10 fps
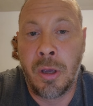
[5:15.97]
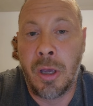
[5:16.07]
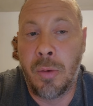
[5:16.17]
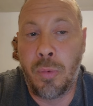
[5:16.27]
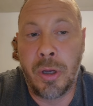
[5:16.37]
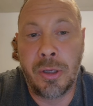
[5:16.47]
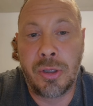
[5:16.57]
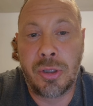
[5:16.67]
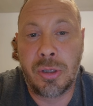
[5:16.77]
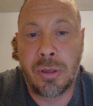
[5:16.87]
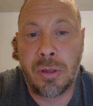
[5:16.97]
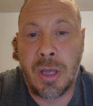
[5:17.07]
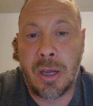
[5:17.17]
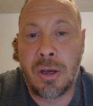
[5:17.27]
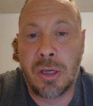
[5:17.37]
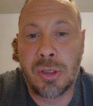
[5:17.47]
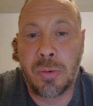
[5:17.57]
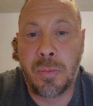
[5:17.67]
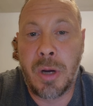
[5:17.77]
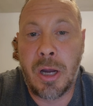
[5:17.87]
in which that
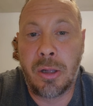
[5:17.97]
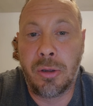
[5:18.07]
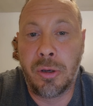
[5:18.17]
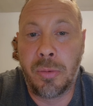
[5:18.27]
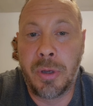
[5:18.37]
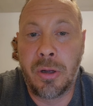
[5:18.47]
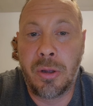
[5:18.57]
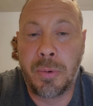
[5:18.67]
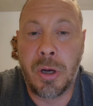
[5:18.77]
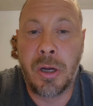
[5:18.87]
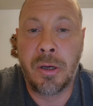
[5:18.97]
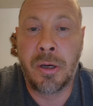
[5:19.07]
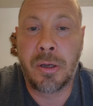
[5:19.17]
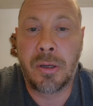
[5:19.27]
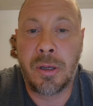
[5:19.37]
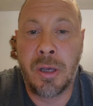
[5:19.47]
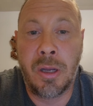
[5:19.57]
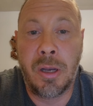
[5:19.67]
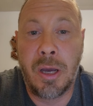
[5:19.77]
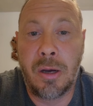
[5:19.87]
customer bought a little bit of the product
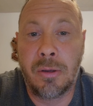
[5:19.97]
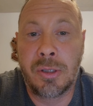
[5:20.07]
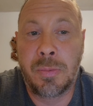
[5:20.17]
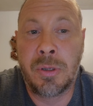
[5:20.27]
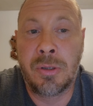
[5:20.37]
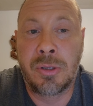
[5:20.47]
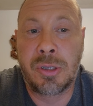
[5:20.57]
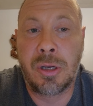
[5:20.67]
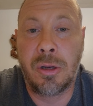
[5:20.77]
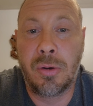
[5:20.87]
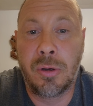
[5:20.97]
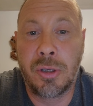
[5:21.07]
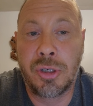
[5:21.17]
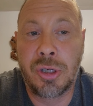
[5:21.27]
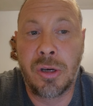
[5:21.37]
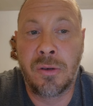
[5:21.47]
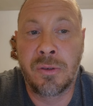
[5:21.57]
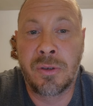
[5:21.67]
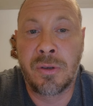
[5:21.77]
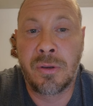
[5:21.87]
and now it's been sitting on the
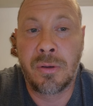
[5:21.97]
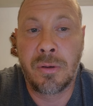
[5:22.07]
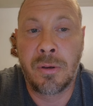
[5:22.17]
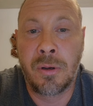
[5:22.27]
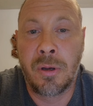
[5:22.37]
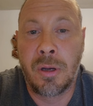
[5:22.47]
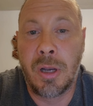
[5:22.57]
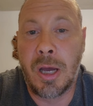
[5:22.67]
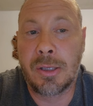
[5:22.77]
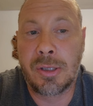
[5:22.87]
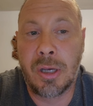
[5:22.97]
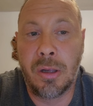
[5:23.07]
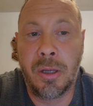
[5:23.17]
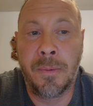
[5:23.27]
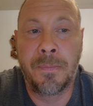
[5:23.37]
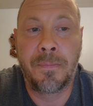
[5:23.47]
shelves not selling.